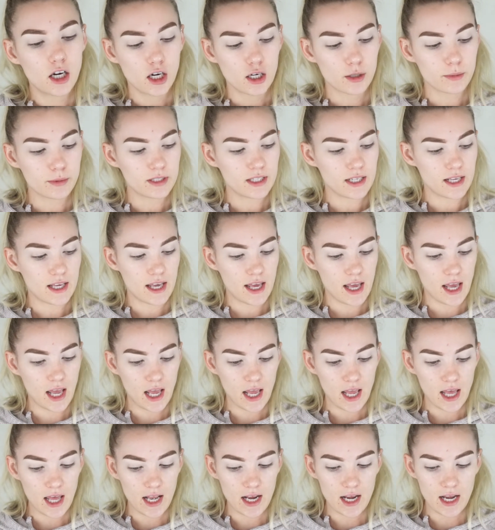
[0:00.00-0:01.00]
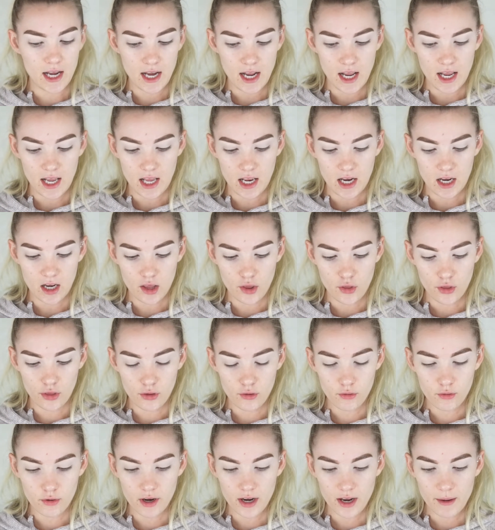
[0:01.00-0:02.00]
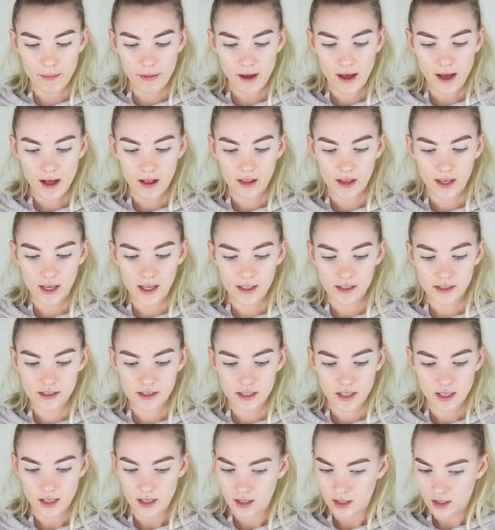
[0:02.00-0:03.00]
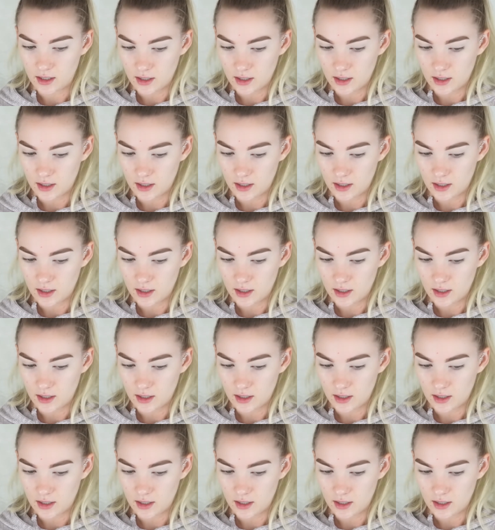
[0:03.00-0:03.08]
Urban Decay Naked 3 palette.